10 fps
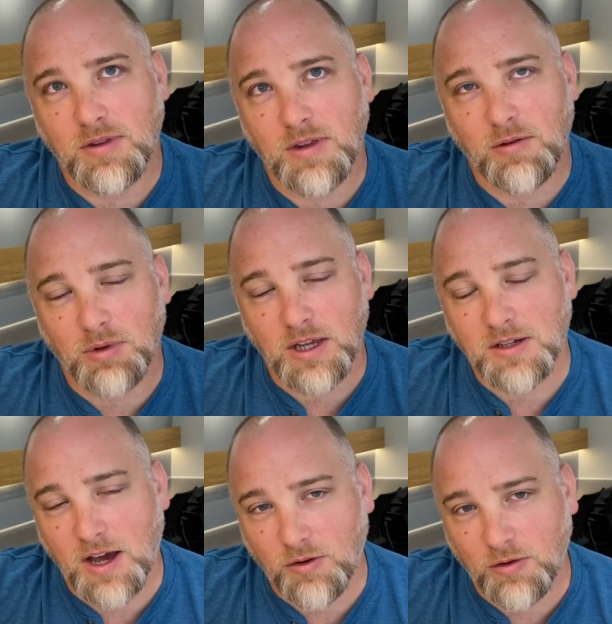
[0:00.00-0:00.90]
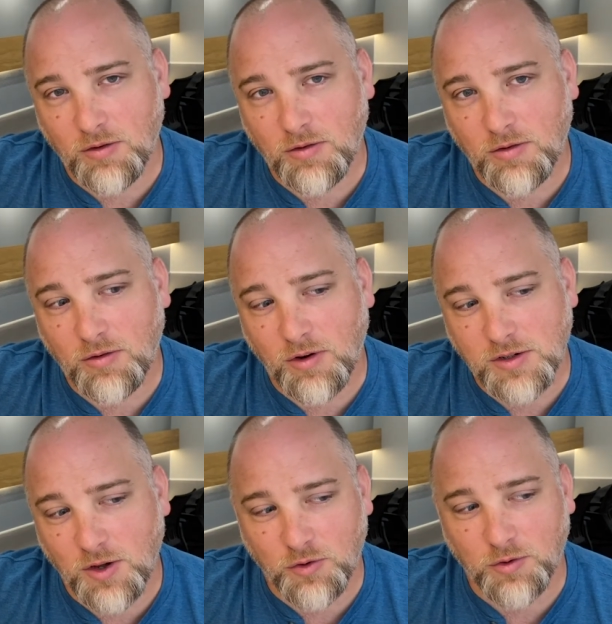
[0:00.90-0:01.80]
they relate to how do
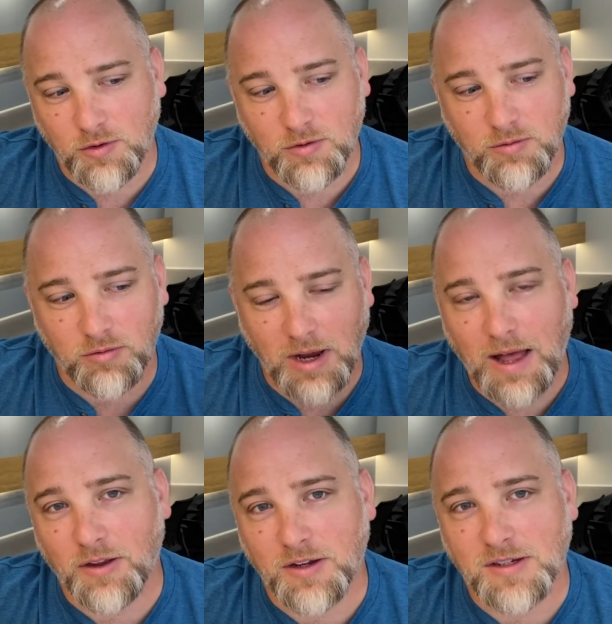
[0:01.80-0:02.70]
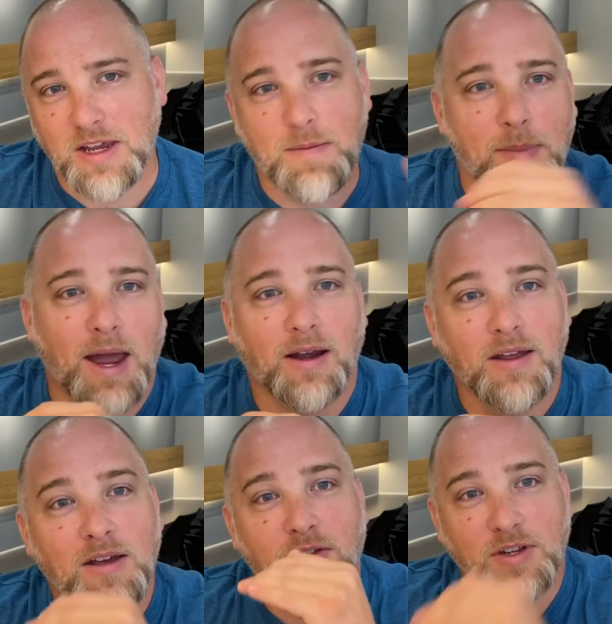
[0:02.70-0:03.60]
cross-cultural realities impact
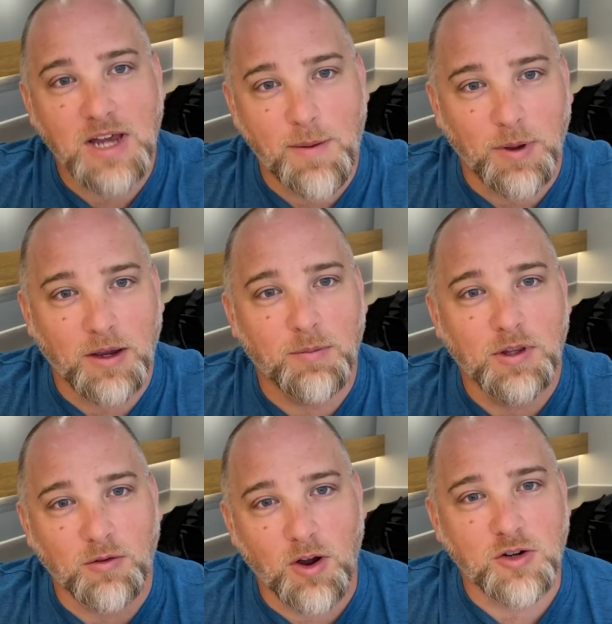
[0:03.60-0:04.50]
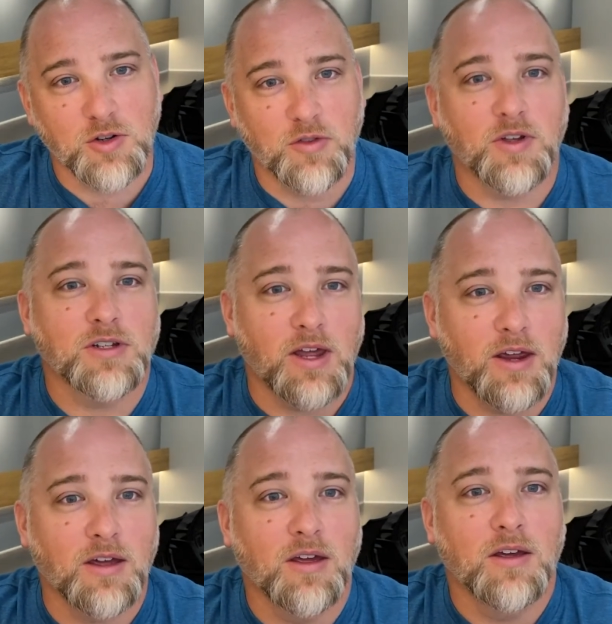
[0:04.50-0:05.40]
the topic, but they're largely on things
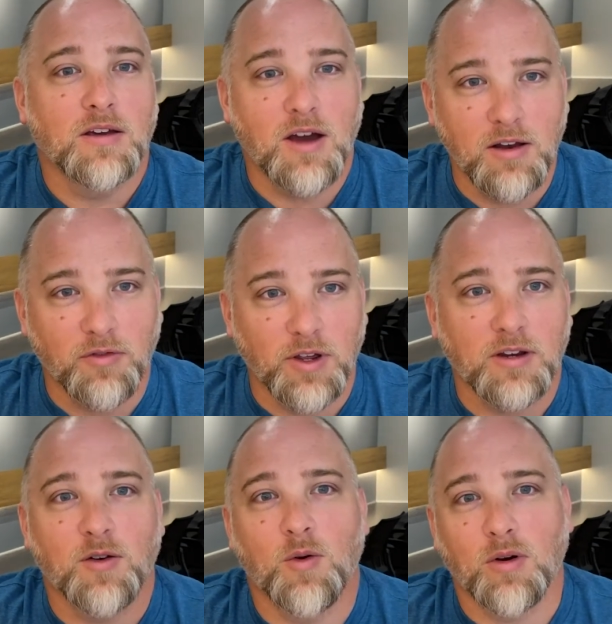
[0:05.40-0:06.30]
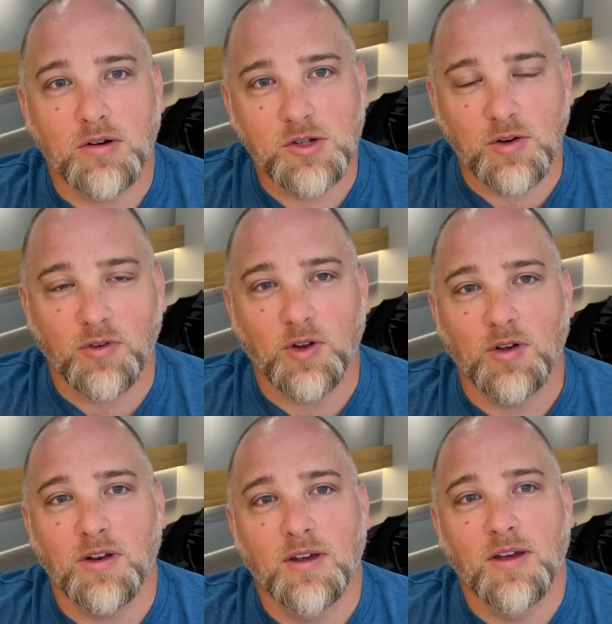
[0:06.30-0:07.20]
like conflict or
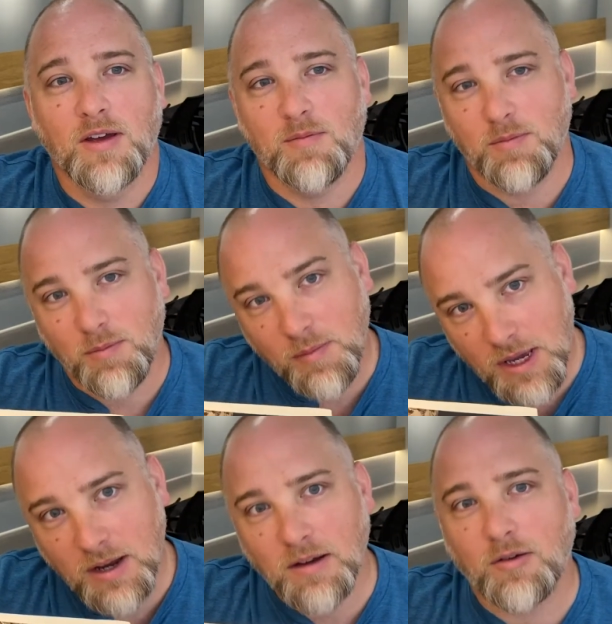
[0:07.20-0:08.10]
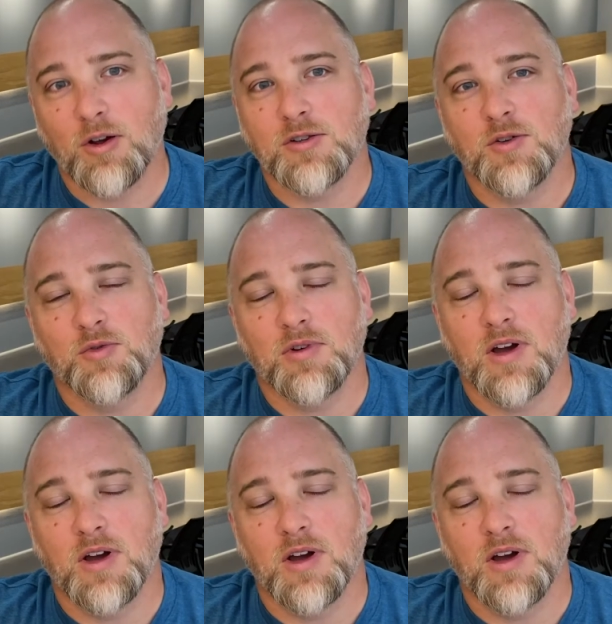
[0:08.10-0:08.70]
servanthood in a cross-cultural